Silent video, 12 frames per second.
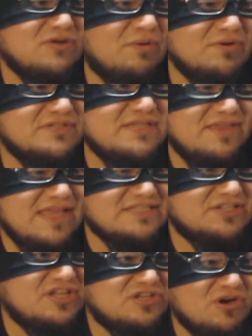So I will say
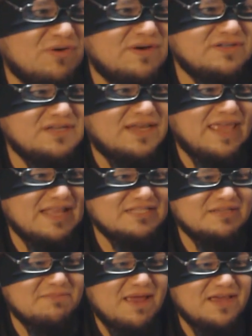that's a deterrent
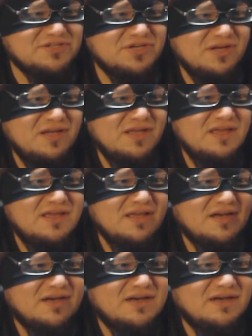against the match.
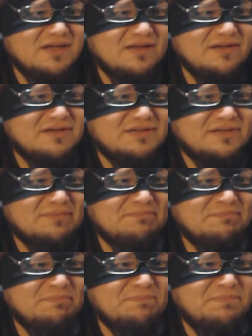
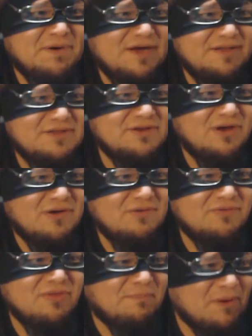But,
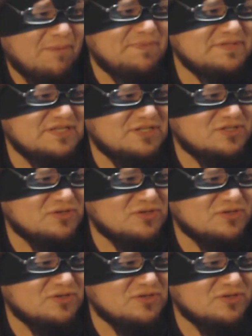the purpose